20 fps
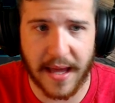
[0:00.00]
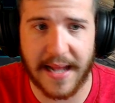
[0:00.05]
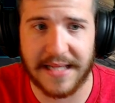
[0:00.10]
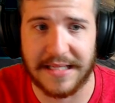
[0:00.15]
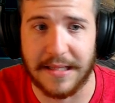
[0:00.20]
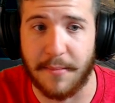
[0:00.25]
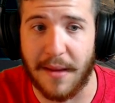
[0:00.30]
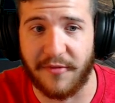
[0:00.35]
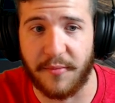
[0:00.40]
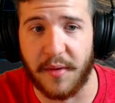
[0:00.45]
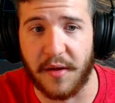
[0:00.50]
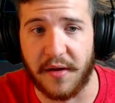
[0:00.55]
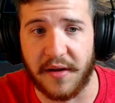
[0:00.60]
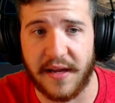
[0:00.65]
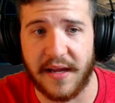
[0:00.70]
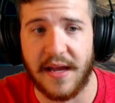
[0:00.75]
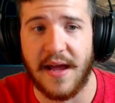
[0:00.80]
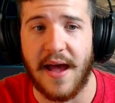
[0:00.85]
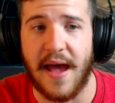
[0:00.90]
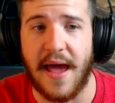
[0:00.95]
It's a buff
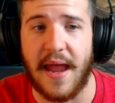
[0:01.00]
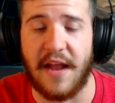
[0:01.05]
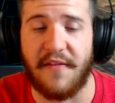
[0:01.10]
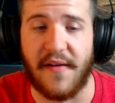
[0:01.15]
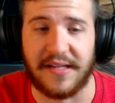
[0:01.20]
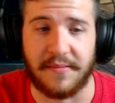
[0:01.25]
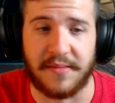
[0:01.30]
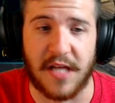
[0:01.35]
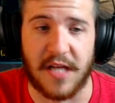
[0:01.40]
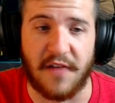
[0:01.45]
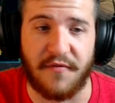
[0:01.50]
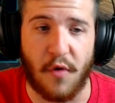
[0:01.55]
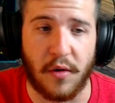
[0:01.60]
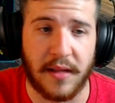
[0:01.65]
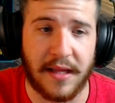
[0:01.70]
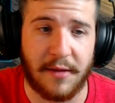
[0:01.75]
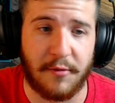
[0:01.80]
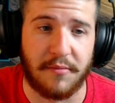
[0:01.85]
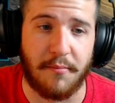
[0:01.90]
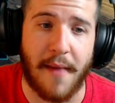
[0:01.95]
ability and affects himself
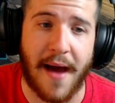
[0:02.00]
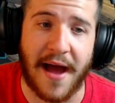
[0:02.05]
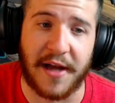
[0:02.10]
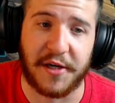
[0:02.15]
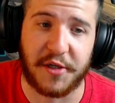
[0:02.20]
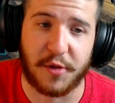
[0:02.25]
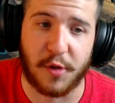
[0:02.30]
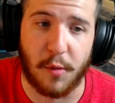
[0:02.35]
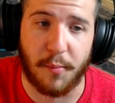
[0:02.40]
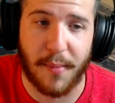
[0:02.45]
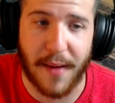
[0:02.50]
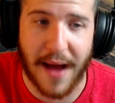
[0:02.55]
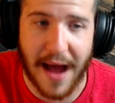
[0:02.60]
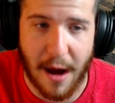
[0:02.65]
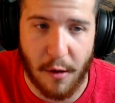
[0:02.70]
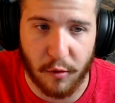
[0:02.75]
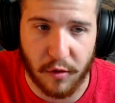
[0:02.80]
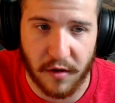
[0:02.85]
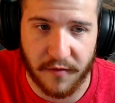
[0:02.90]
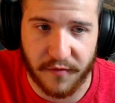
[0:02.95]
only with magical
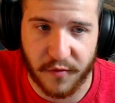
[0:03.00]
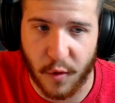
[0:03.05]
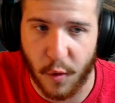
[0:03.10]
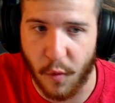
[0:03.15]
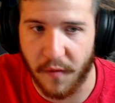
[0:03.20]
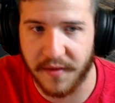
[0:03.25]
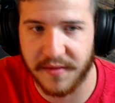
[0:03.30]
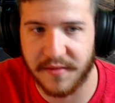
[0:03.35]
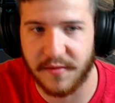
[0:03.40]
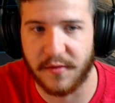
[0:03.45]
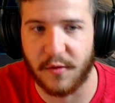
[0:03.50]
power, of course.